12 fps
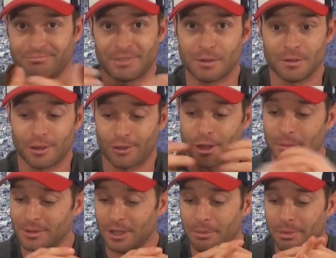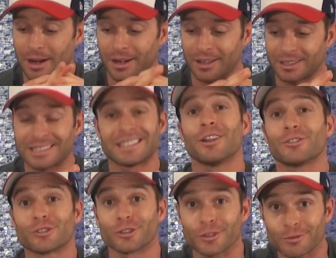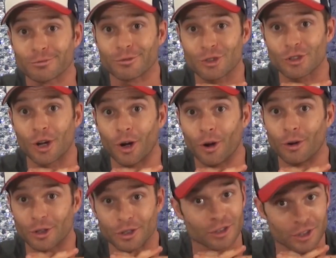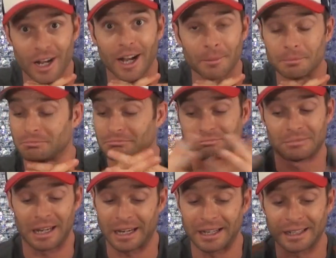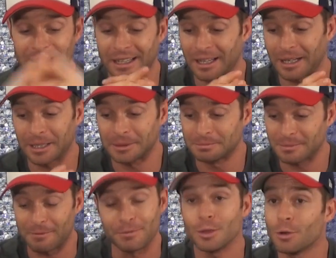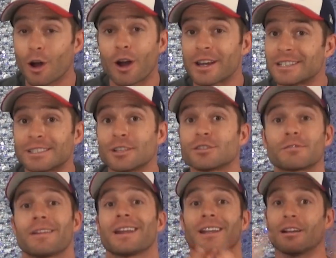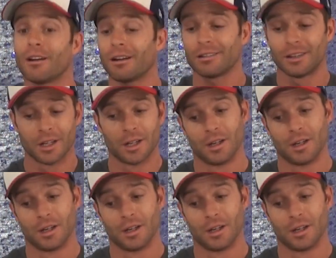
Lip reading: you the thumbs up on a seltzer. So, good job. And if you are a seltzer fan at all,